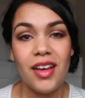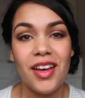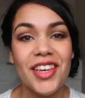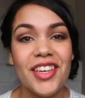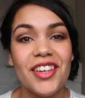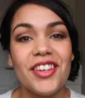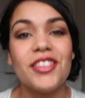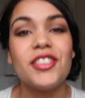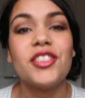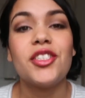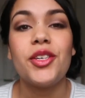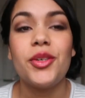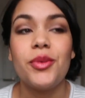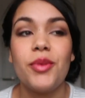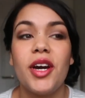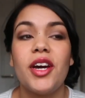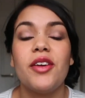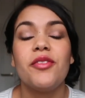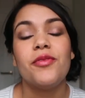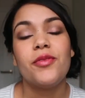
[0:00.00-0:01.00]
Hi guys,
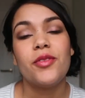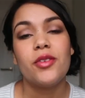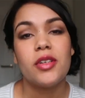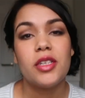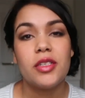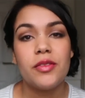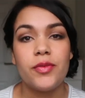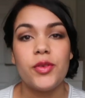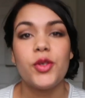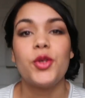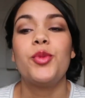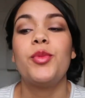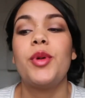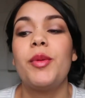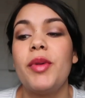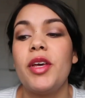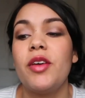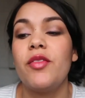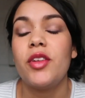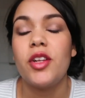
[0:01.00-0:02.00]
so I thought I'd film a
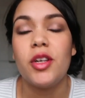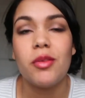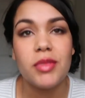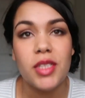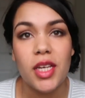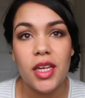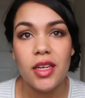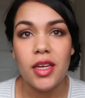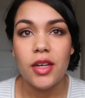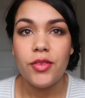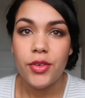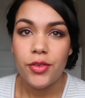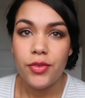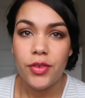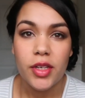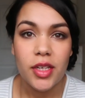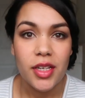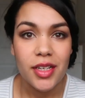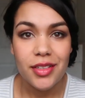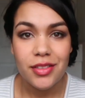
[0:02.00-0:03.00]
bit of an update.
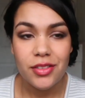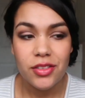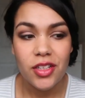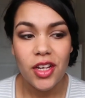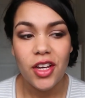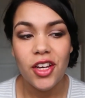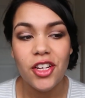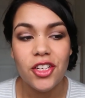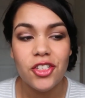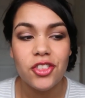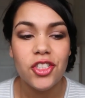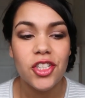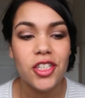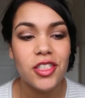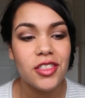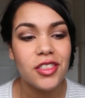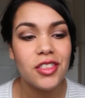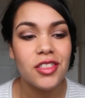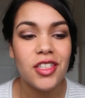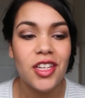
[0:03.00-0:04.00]
Everything is
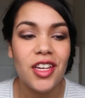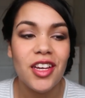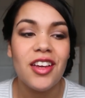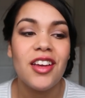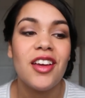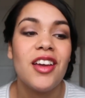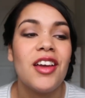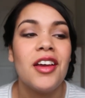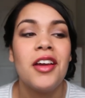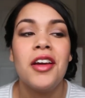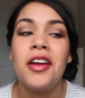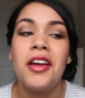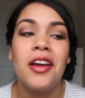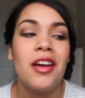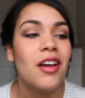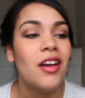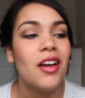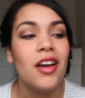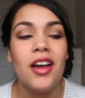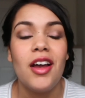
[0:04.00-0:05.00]
just
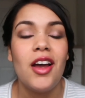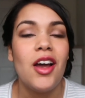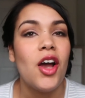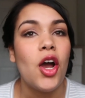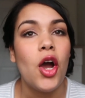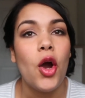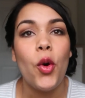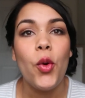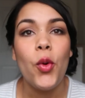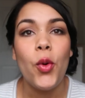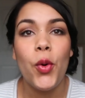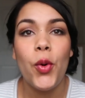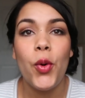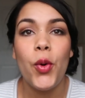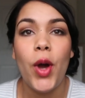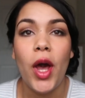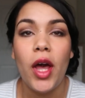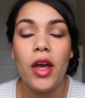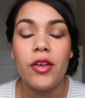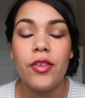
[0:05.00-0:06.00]

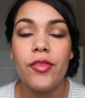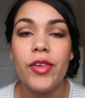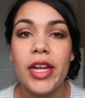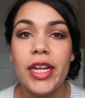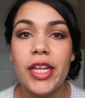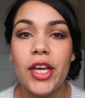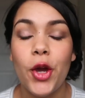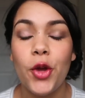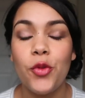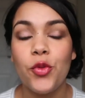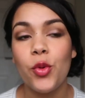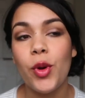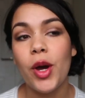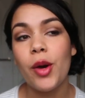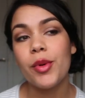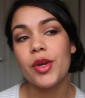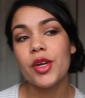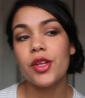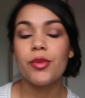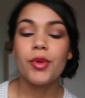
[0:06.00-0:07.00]
oh, really
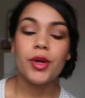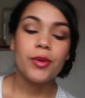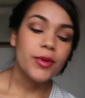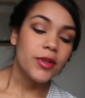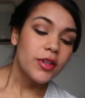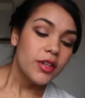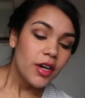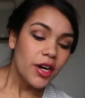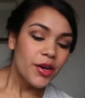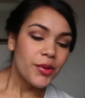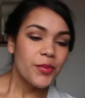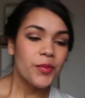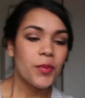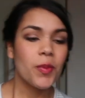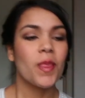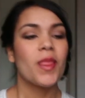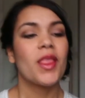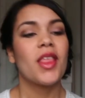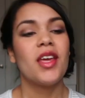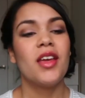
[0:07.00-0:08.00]
overwhelming at the moment. Um,
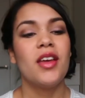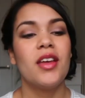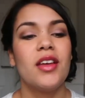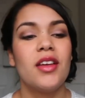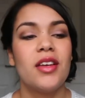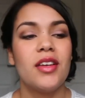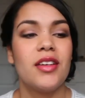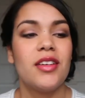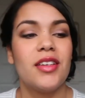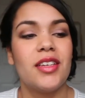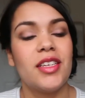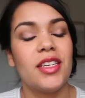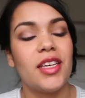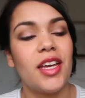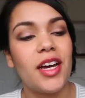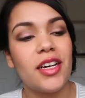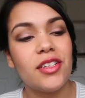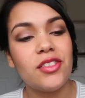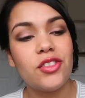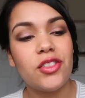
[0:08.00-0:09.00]

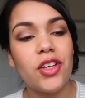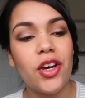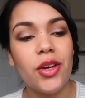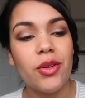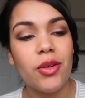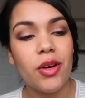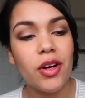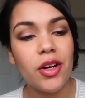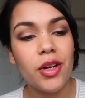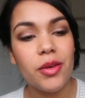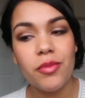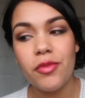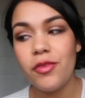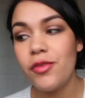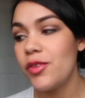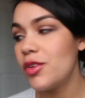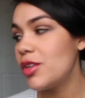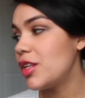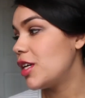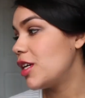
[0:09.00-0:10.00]
yeah, so I'm
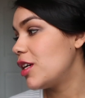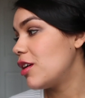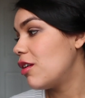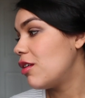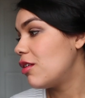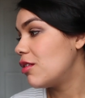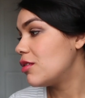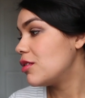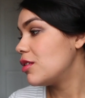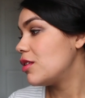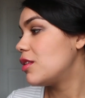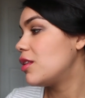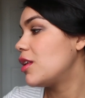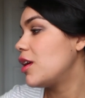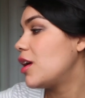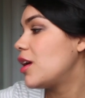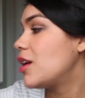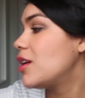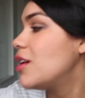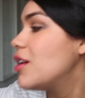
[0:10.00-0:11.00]
fully on
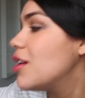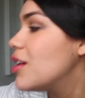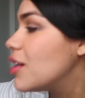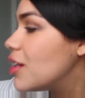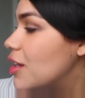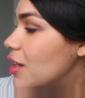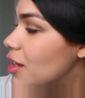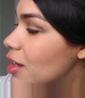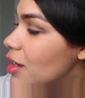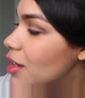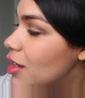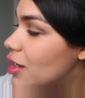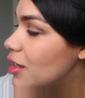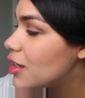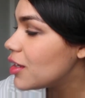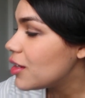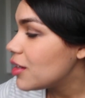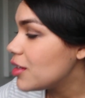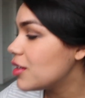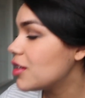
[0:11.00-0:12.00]
the
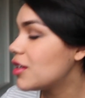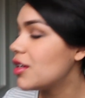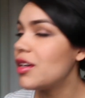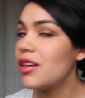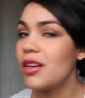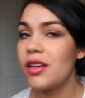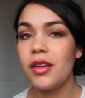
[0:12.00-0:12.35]
like